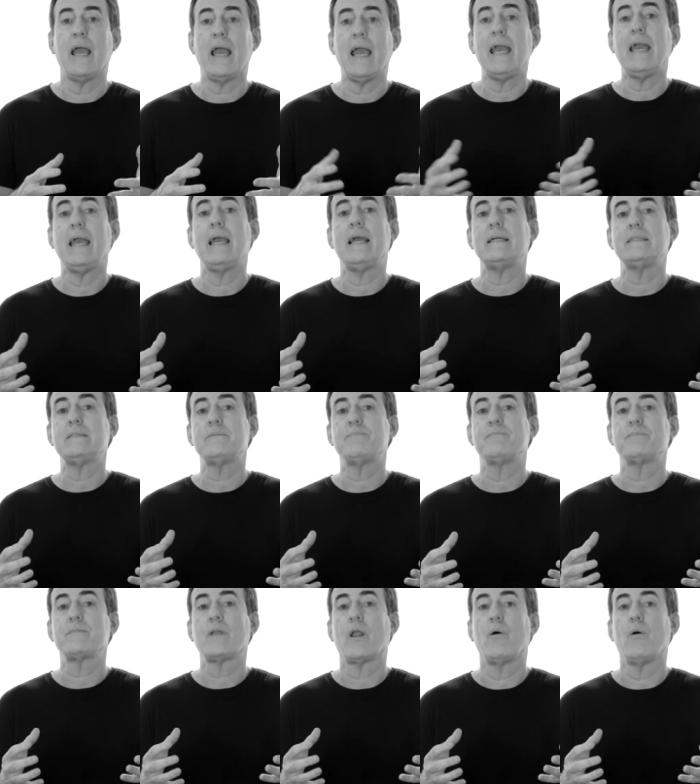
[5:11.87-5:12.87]

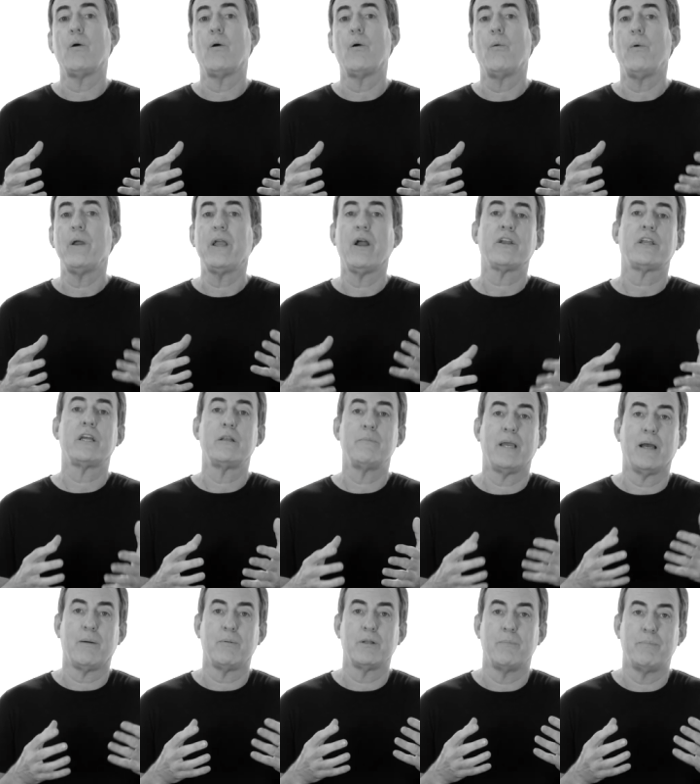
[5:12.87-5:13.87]
and we aren't going to be
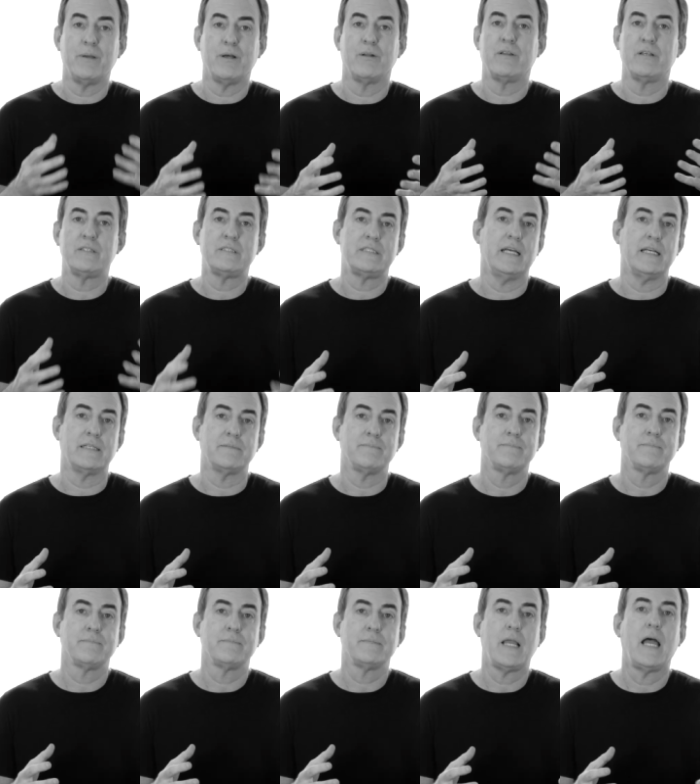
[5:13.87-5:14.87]
able to build this thing.
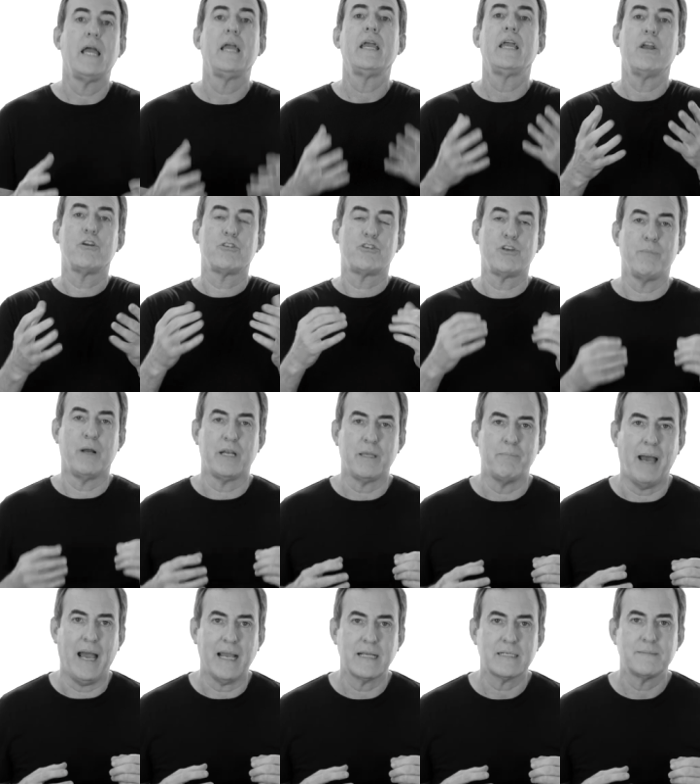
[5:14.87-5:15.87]
Here's your money
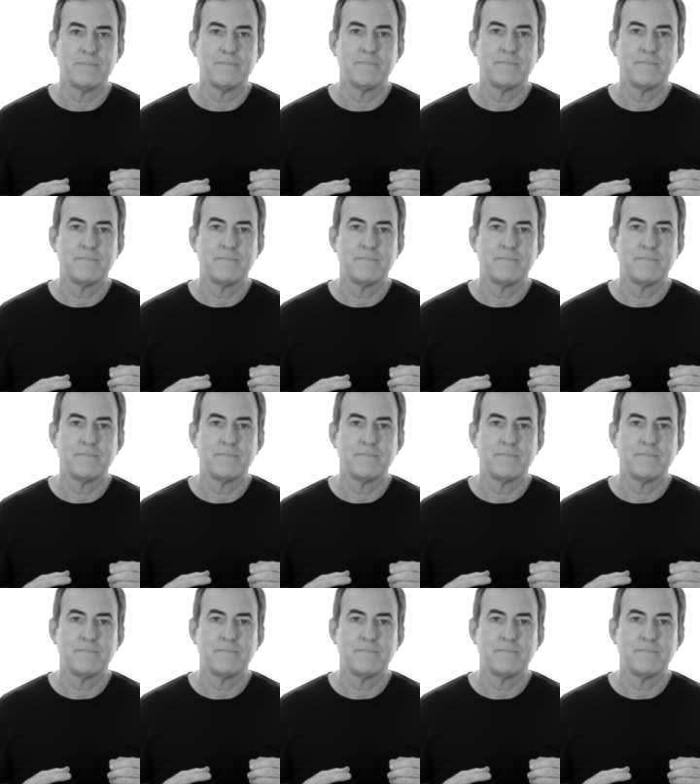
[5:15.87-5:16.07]
back.